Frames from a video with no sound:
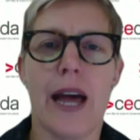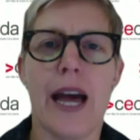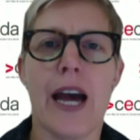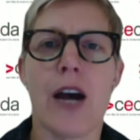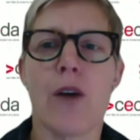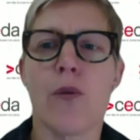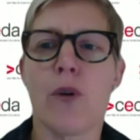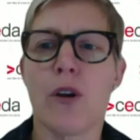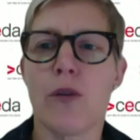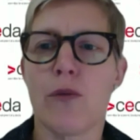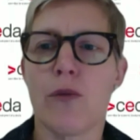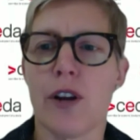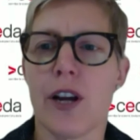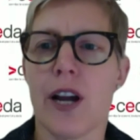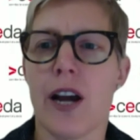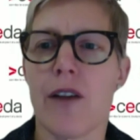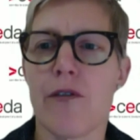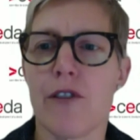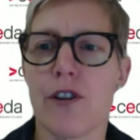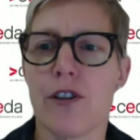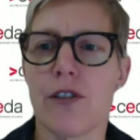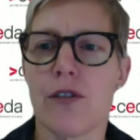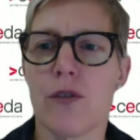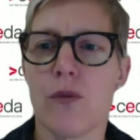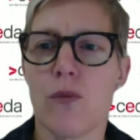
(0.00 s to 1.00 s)
we
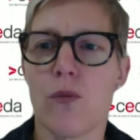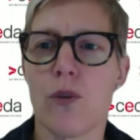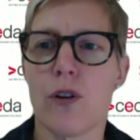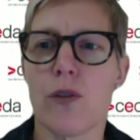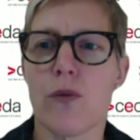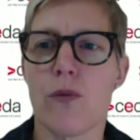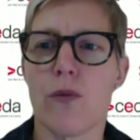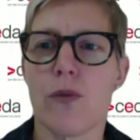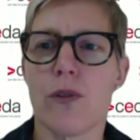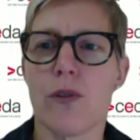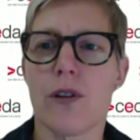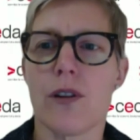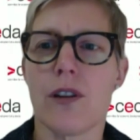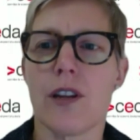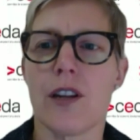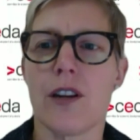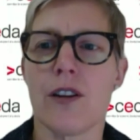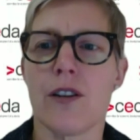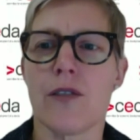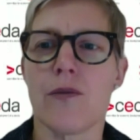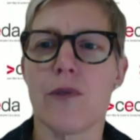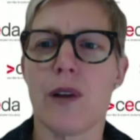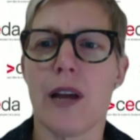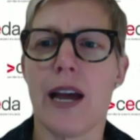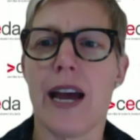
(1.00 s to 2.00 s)
recover,
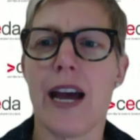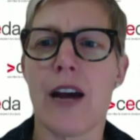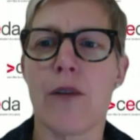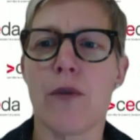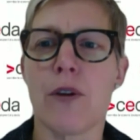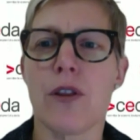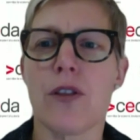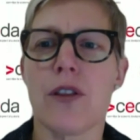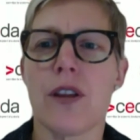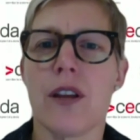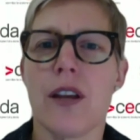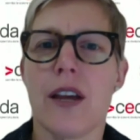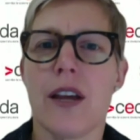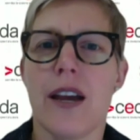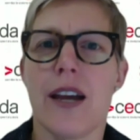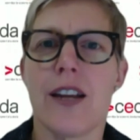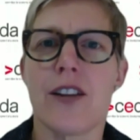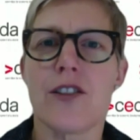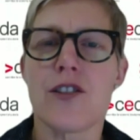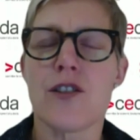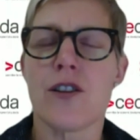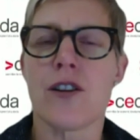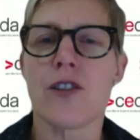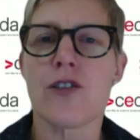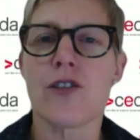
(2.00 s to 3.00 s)
and
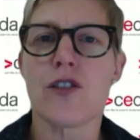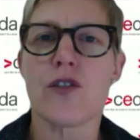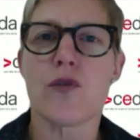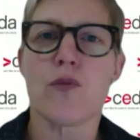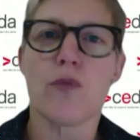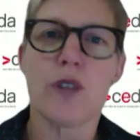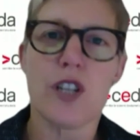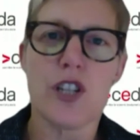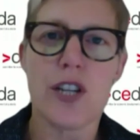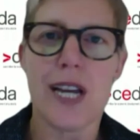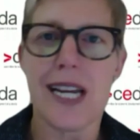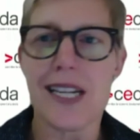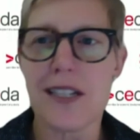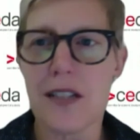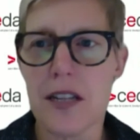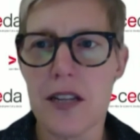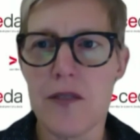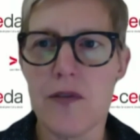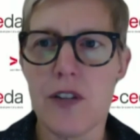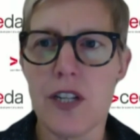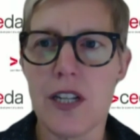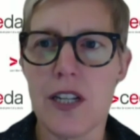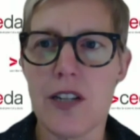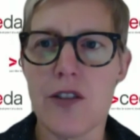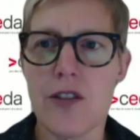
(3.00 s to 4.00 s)
it's not just which
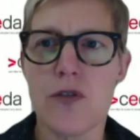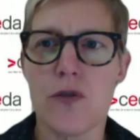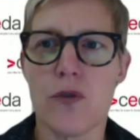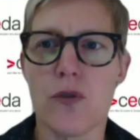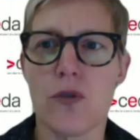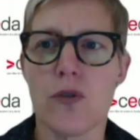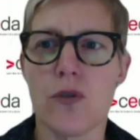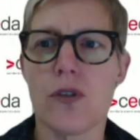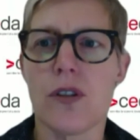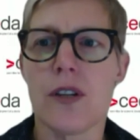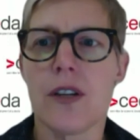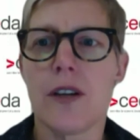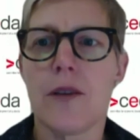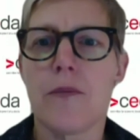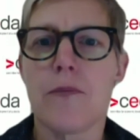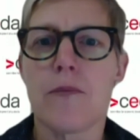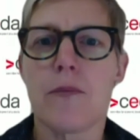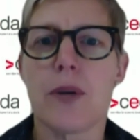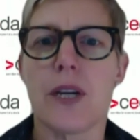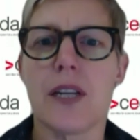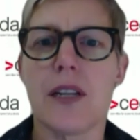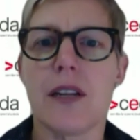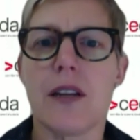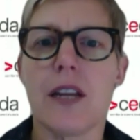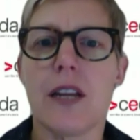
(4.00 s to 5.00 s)
activities
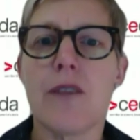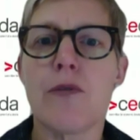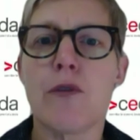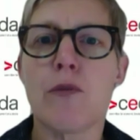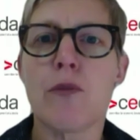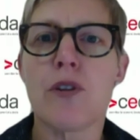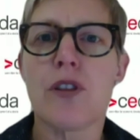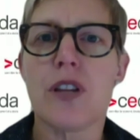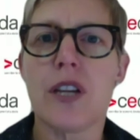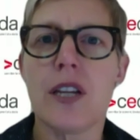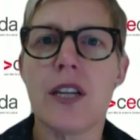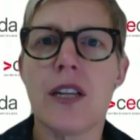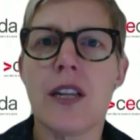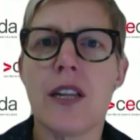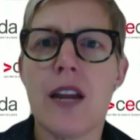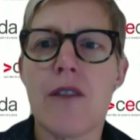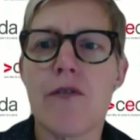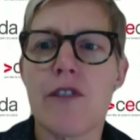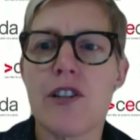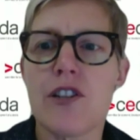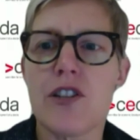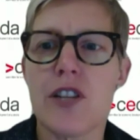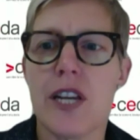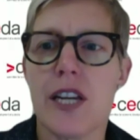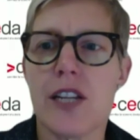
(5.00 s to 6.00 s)
but even within
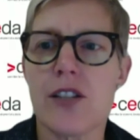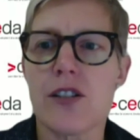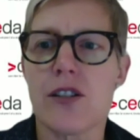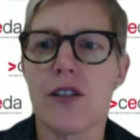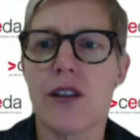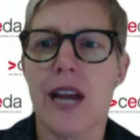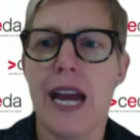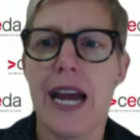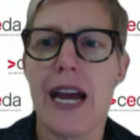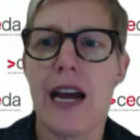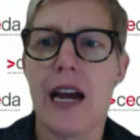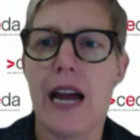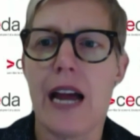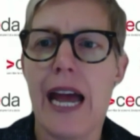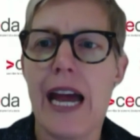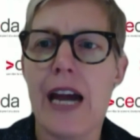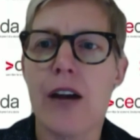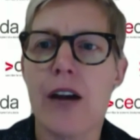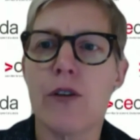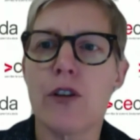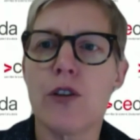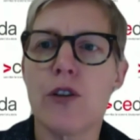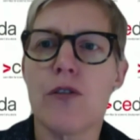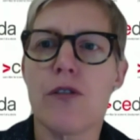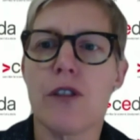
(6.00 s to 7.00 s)
every sector, how
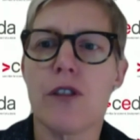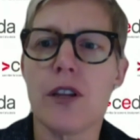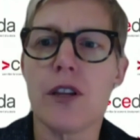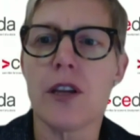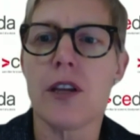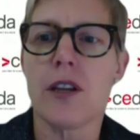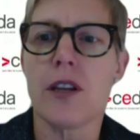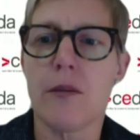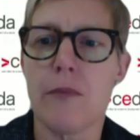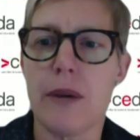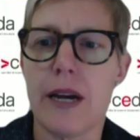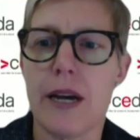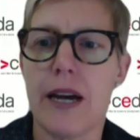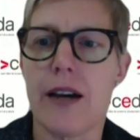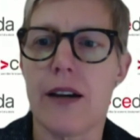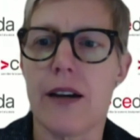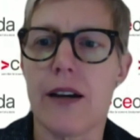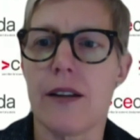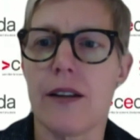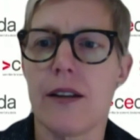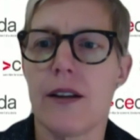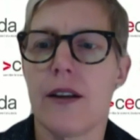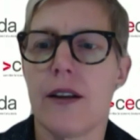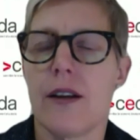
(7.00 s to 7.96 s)
are you thinking about